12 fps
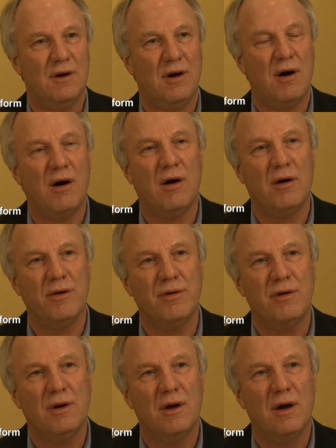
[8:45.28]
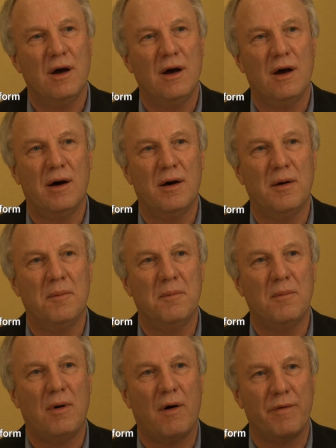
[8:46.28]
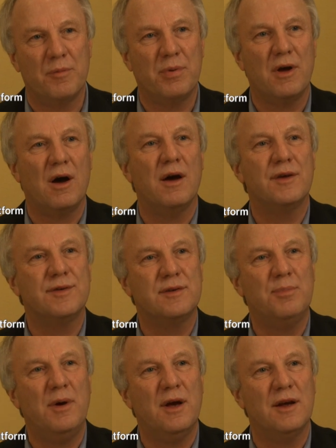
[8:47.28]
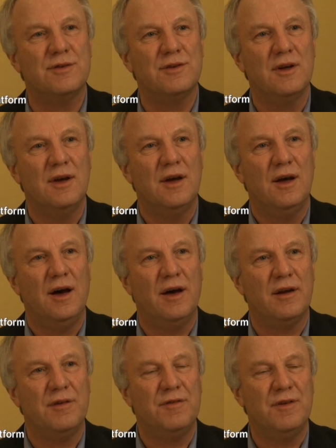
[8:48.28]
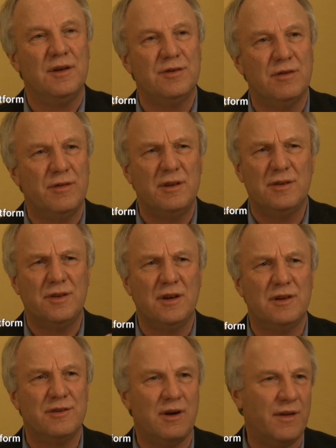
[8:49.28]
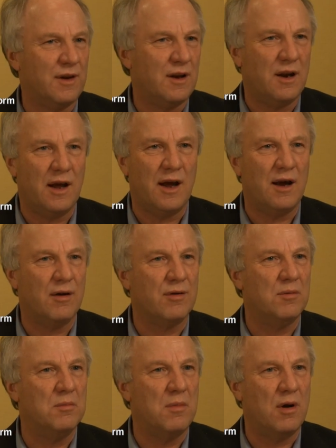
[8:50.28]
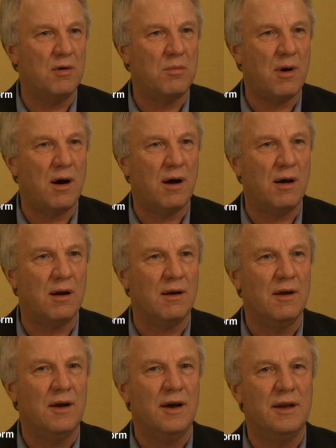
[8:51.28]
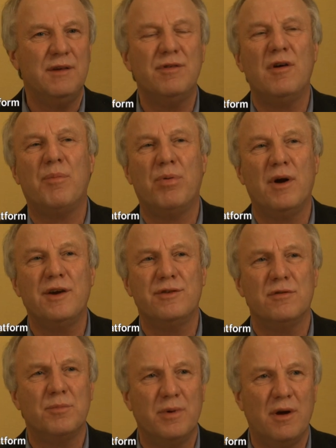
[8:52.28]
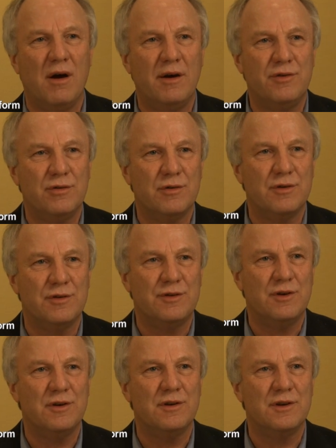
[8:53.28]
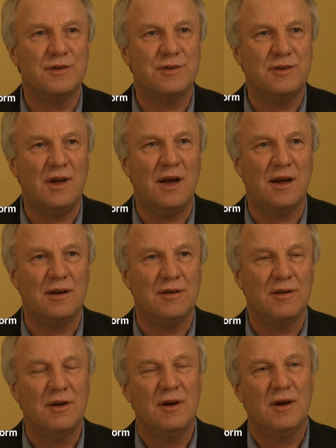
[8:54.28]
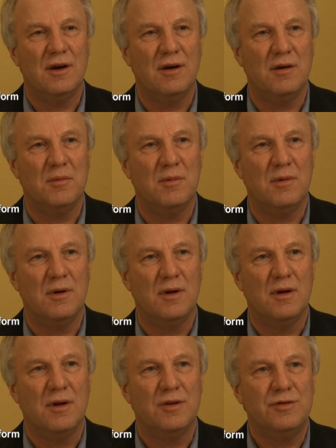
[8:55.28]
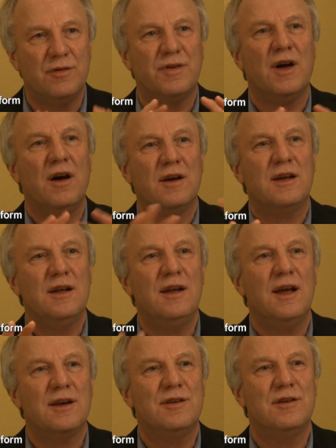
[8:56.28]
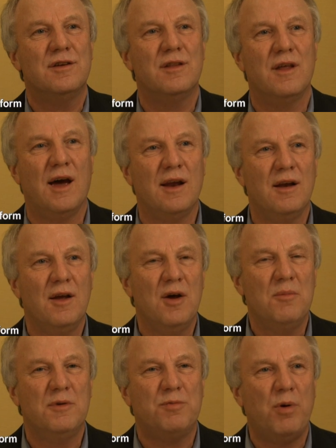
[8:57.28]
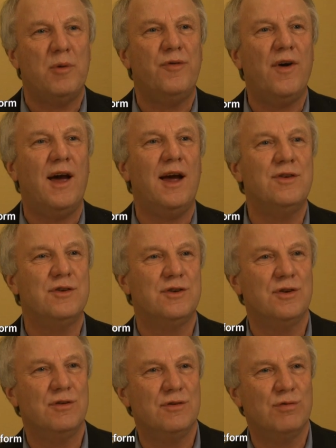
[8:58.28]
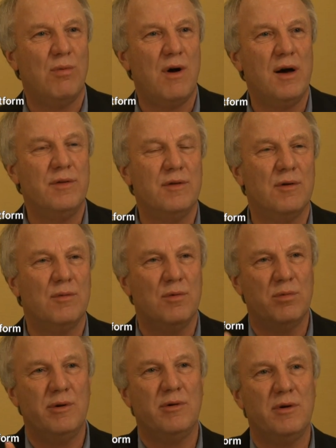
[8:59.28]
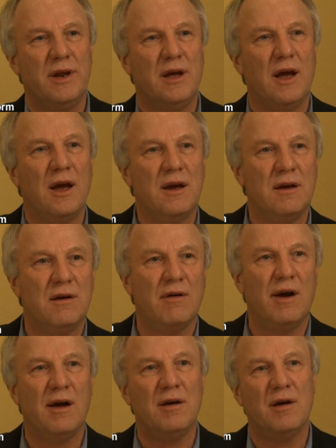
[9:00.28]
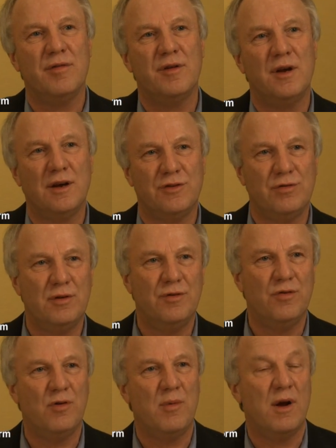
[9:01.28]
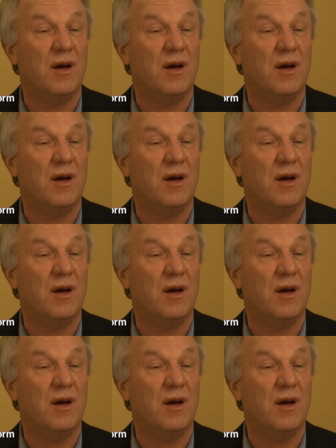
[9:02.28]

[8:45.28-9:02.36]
on the BI space. And I think so these things like the cloud and mobile and even operational BI to a certain extent sort of are connected to that. Most probably if I had to choose one that will really gain ground over the next 24 months,